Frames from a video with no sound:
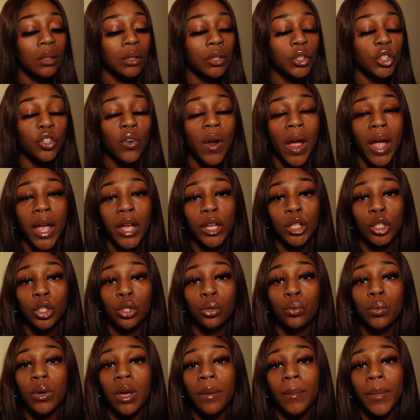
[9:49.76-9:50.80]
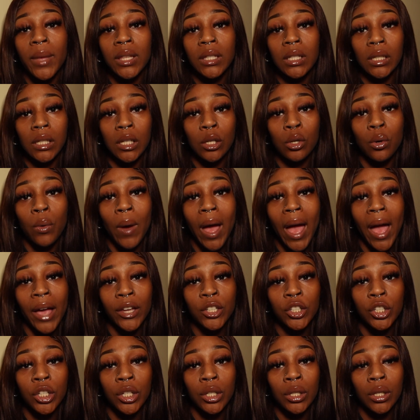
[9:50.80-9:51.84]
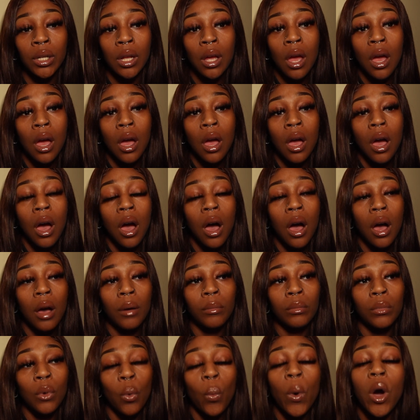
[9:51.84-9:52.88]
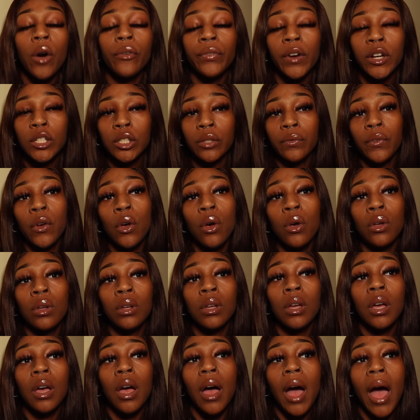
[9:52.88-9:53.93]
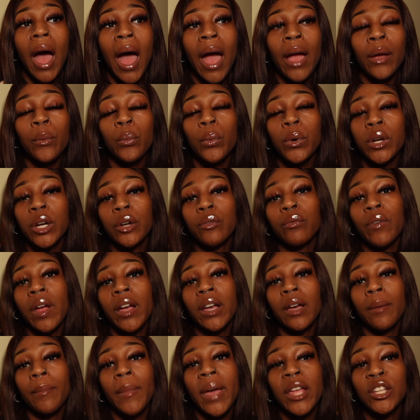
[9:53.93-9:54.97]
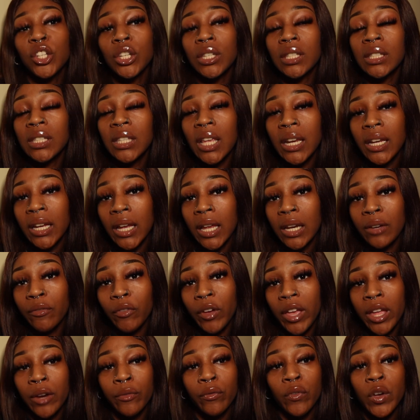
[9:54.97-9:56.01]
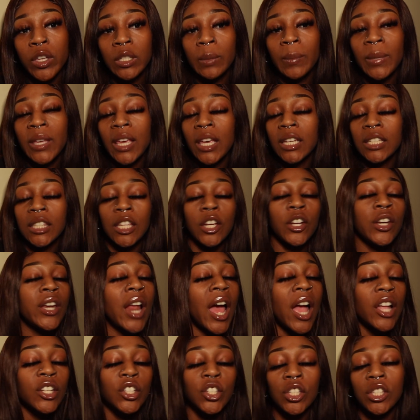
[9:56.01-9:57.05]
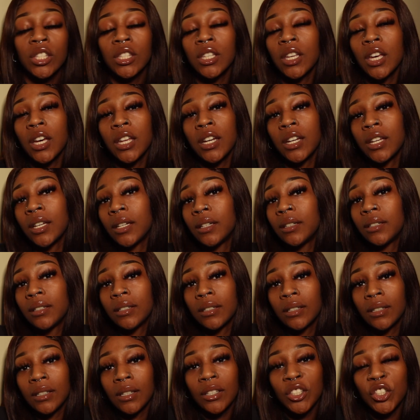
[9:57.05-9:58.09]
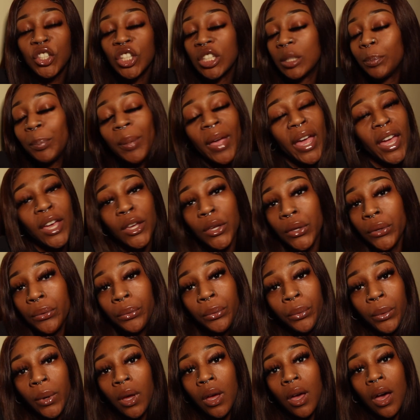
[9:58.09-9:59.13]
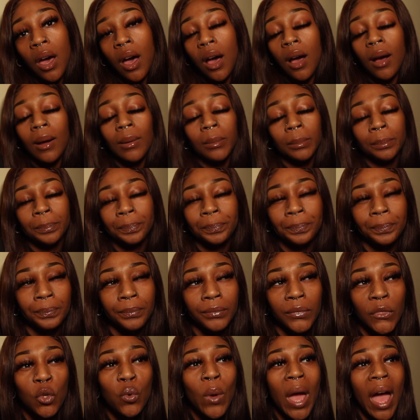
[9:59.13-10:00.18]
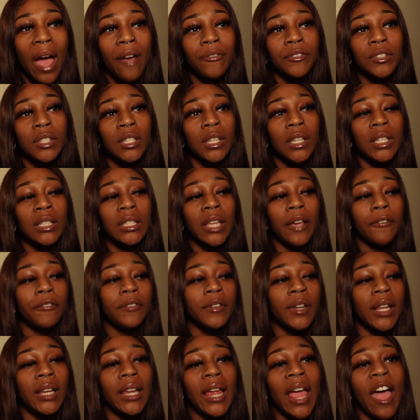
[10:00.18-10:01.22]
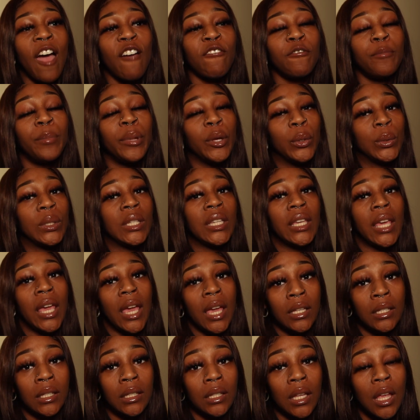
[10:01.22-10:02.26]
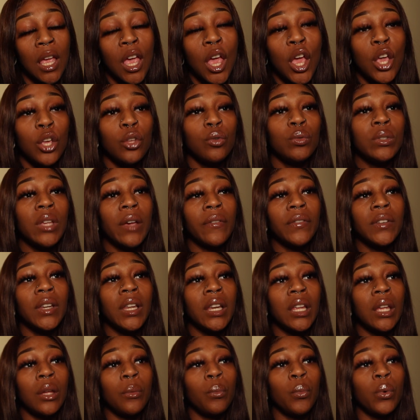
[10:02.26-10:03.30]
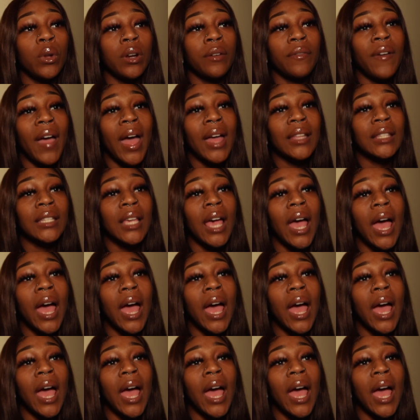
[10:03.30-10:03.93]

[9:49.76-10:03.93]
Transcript: trying to commence legal action, well, first of all, I wouldn't recommend just sending an invoice, because they're not just gonna just pay you. You have to definitely have built a case. You definitely would have had to